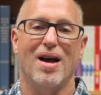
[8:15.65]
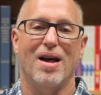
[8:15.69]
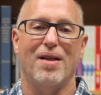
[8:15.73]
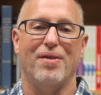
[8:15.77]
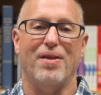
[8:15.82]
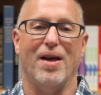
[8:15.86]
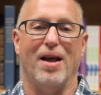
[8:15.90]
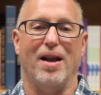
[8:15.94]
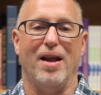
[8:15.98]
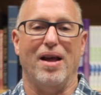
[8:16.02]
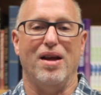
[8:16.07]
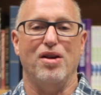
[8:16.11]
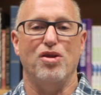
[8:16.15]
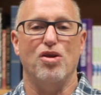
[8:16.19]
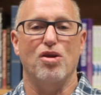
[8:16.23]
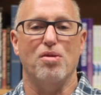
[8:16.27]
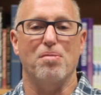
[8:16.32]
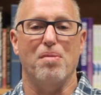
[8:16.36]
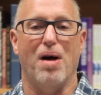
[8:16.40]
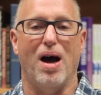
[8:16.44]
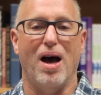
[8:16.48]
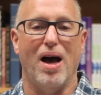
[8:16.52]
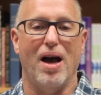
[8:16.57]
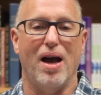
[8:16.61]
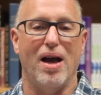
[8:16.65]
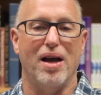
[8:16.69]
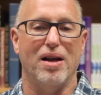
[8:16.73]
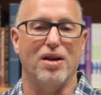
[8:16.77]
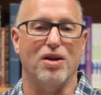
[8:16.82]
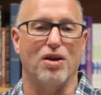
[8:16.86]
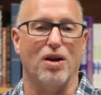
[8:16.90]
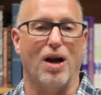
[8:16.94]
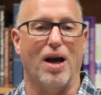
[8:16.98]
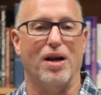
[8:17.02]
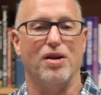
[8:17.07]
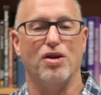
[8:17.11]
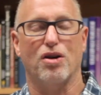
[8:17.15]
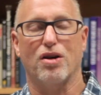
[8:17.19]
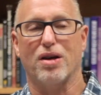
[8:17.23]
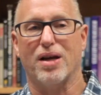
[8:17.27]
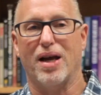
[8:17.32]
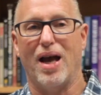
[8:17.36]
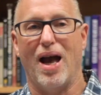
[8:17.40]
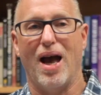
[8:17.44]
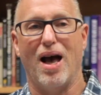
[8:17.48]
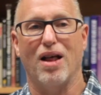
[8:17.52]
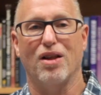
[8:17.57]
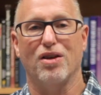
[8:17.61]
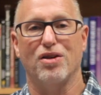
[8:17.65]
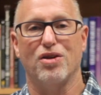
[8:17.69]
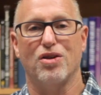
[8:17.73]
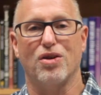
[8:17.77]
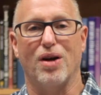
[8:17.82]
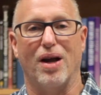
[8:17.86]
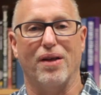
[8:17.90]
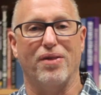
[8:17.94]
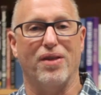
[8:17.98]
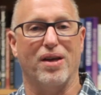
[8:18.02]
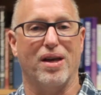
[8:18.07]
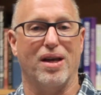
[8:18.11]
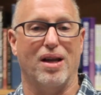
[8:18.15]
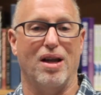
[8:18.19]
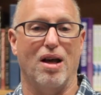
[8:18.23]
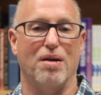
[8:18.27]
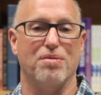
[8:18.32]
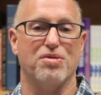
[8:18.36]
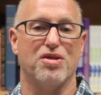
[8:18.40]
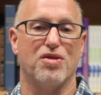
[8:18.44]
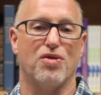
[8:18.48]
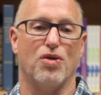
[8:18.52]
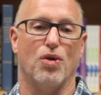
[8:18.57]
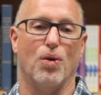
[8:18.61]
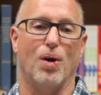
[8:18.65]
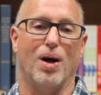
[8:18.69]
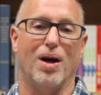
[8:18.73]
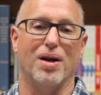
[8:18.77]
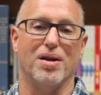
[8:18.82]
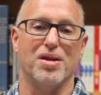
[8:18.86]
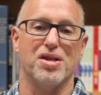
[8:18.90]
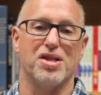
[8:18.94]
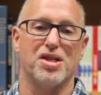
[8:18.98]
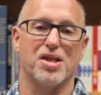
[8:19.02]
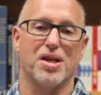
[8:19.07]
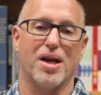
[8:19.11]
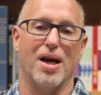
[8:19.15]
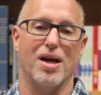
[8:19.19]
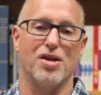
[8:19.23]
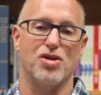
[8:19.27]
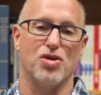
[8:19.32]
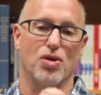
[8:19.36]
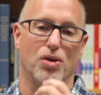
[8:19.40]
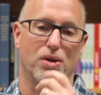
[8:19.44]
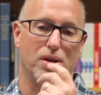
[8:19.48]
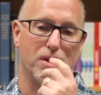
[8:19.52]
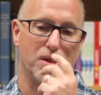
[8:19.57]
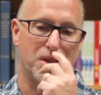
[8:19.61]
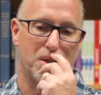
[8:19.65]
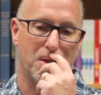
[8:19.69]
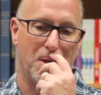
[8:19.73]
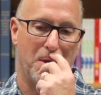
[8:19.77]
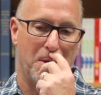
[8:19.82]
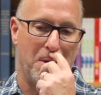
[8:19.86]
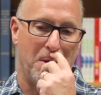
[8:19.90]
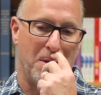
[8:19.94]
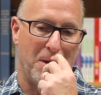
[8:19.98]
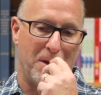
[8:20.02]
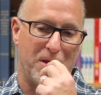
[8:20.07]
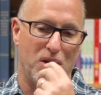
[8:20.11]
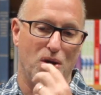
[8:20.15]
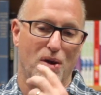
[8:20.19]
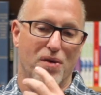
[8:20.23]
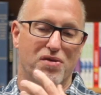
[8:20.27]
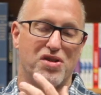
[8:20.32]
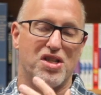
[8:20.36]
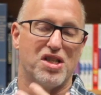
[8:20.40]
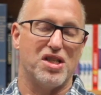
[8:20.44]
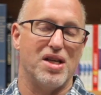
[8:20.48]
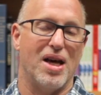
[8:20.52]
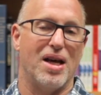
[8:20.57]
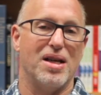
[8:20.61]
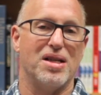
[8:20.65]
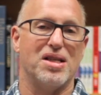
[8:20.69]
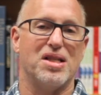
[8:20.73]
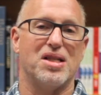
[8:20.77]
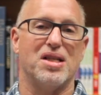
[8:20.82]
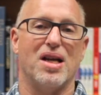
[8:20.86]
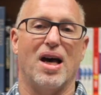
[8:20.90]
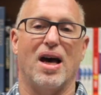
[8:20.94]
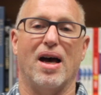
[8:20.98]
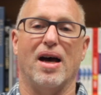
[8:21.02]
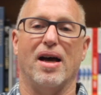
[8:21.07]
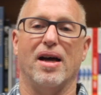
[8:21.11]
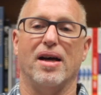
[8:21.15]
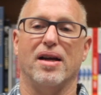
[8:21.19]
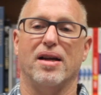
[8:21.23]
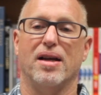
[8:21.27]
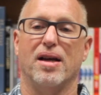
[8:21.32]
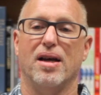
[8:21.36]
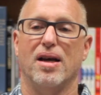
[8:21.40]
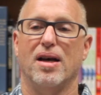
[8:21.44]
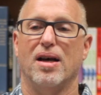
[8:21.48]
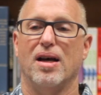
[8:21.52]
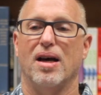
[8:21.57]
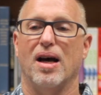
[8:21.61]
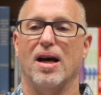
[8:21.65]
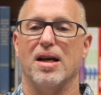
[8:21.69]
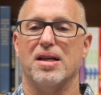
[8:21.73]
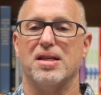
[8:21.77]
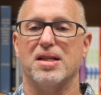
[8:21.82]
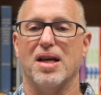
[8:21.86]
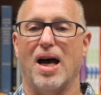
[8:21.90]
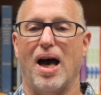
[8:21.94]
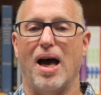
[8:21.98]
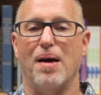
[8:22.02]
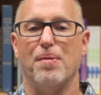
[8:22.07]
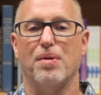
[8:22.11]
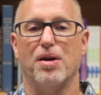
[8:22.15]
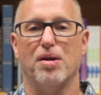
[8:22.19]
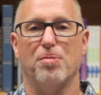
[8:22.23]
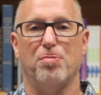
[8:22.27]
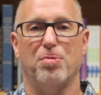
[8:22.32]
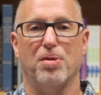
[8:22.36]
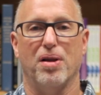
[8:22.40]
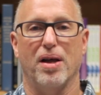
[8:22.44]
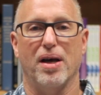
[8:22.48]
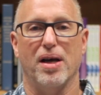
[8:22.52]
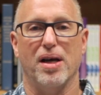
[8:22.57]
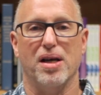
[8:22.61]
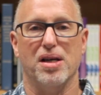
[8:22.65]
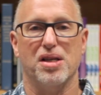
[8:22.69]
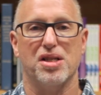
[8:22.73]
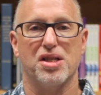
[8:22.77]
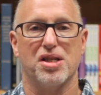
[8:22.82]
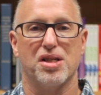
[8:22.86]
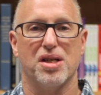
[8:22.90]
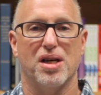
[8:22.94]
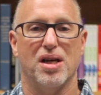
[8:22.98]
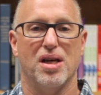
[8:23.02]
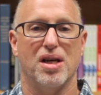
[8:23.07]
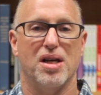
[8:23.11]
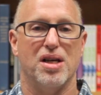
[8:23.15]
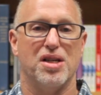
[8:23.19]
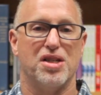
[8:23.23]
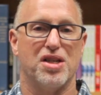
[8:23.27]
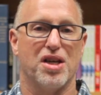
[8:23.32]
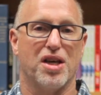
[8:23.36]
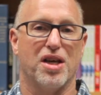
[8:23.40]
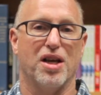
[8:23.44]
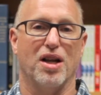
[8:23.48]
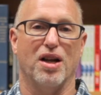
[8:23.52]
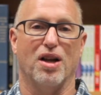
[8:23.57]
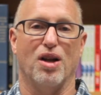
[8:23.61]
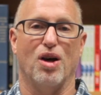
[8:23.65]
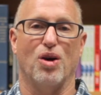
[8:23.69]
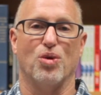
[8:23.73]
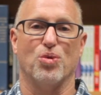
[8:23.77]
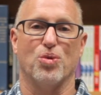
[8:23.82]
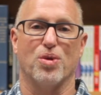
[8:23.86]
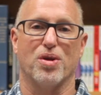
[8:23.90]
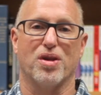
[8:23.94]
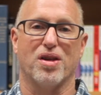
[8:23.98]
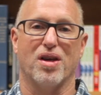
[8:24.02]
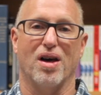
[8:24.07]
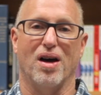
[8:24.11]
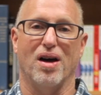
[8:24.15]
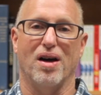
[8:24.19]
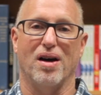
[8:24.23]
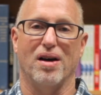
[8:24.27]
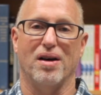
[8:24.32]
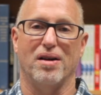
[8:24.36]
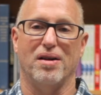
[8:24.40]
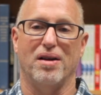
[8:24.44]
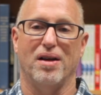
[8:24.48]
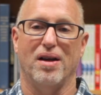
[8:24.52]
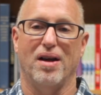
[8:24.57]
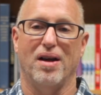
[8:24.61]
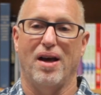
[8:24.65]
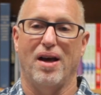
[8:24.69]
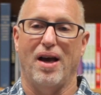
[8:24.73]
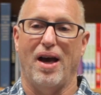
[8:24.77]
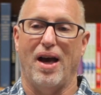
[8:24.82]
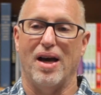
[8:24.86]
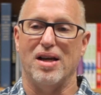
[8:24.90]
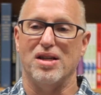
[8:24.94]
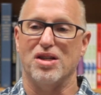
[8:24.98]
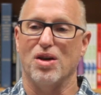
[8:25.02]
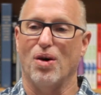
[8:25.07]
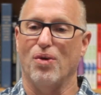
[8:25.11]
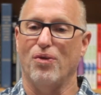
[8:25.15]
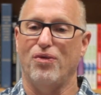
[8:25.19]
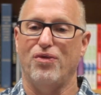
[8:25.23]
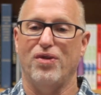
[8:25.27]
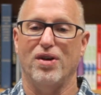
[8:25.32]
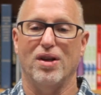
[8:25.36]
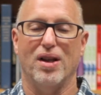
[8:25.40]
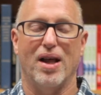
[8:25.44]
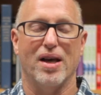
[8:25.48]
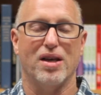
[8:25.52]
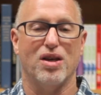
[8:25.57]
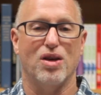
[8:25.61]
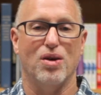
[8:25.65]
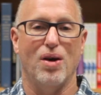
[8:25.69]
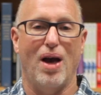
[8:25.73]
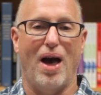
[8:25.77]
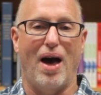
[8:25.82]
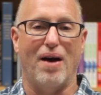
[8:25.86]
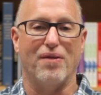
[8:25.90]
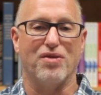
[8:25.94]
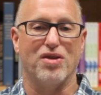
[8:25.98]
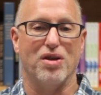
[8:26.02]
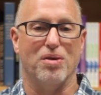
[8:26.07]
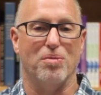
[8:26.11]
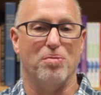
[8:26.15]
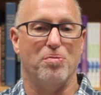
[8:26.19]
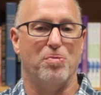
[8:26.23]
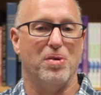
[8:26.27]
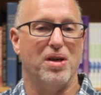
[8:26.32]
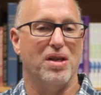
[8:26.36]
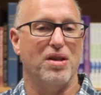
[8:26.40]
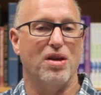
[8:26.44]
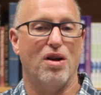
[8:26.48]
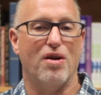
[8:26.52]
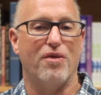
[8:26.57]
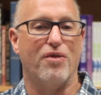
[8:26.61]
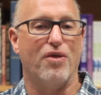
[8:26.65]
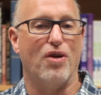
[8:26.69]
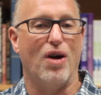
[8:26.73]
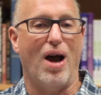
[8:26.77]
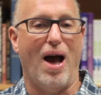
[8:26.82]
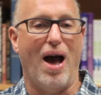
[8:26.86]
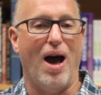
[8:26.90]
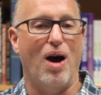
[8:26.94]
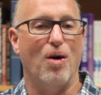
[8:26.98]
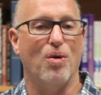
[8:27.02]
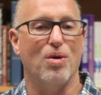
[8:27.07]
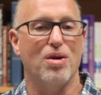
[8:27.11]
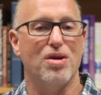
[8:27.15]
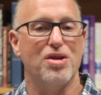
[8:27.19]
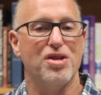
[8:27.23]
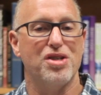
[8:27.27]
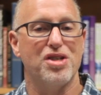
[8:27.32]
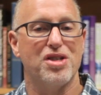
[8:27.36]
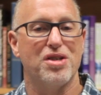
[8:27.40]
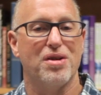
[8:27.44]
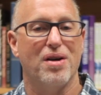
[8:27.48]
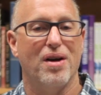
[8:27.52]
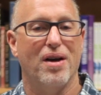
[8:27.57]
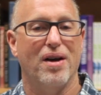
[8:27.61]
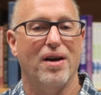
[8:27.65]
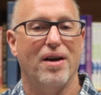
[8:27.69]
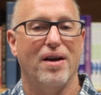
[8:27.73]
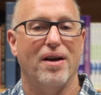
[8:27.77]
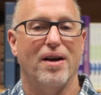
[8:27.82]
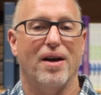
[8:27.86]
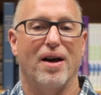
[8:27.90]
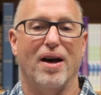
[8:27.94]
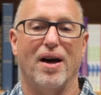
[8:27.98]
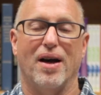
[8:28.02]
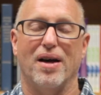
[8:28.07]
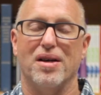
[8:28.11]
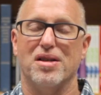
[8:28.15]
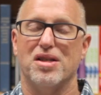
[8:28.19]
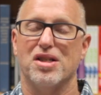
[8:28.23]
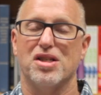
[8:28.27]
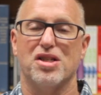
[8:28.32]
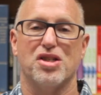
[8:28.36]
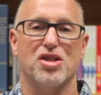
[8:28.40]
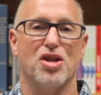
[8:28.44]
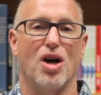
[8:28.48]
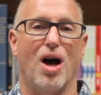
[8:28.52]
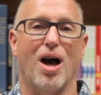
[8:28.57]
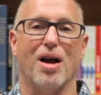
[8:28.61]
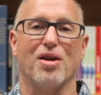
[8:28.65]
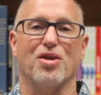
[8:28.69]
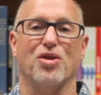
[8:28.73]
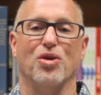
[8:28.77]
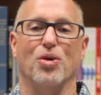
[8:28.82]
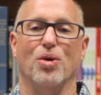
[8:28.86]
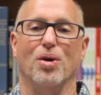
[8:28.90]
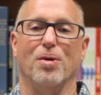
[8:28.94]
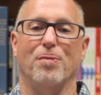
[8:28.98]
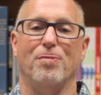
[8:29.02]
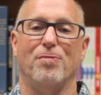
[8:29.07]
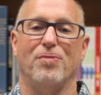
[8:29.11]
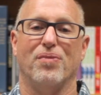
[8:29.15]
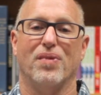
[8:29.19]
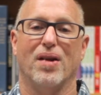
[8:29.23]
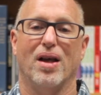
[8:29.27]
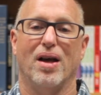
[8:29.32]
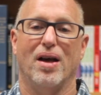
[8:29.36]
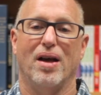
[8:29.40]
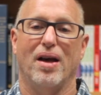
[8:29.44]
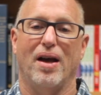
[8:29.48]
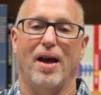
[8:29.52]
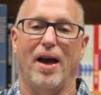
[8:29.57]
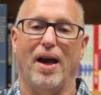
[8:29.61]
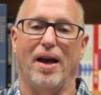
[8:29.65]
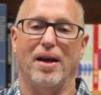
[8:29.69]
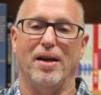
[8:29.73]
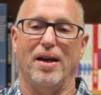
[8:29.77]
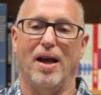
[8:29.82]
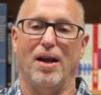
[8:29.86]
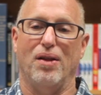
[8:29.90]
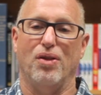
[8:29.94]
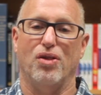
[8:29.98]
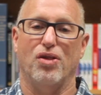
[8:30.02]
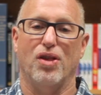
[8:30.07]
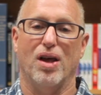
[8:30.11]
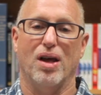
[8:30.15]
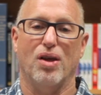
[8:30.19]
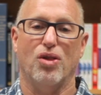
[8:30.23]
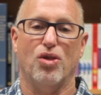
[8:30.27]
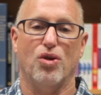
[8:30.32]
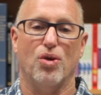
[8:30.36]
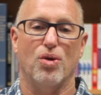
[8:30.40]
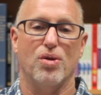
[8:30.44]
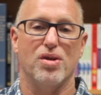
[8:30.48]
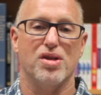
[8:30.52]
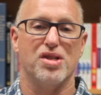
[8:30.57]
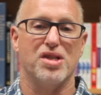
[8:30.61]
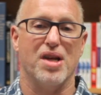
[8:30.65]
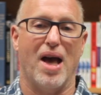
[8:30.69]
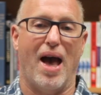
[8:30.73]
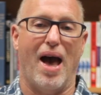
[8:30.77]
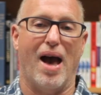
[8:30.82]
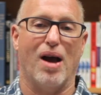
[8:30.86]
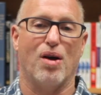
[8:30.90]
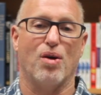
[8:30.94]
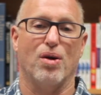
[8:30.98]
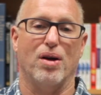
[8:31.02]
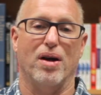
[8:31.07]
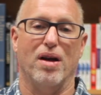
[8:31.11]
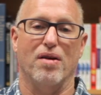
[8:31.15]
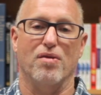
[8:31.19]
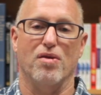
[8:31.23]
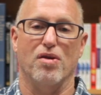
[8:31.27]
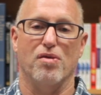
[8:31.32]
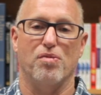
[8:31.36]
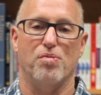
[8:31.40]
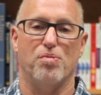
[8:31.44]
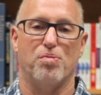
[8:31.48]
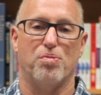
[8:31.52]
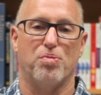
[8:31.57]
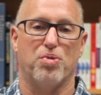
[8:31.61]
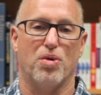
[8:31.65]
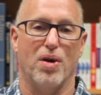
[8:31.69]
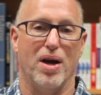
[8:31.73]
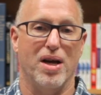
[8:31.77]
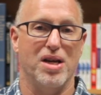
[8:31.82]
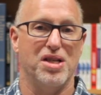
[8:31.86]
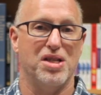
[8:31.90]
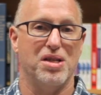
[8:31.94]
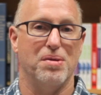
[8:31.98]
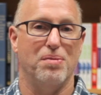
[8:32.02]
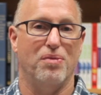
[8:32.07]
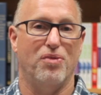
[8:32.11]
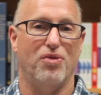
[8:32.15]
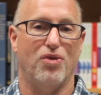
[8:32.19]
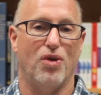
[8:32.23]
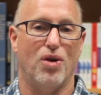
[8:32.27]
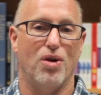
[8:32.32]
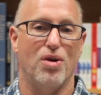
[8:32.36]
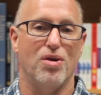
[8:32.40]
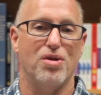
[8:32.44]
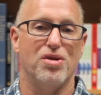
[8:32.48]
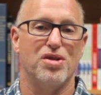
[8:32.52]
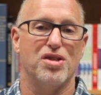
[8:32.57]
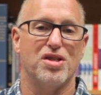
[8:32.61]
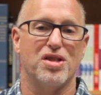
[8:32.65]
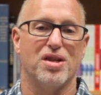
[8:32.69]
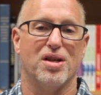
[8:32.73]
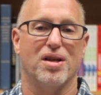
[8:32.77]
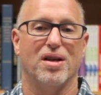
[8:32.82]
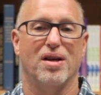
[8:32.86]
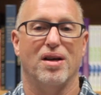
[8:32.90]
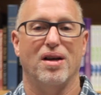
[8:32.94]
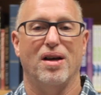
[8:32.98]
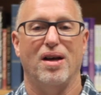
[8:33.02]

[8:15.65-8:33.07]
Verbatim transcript: That in your mind or on your calendar, I think it helps for a while to schedule this, you have set aside a time and a place to get alone with God and don't feel like you have to be there for hours, uh, just talk to Him and, and think through this acronym of praise Him first,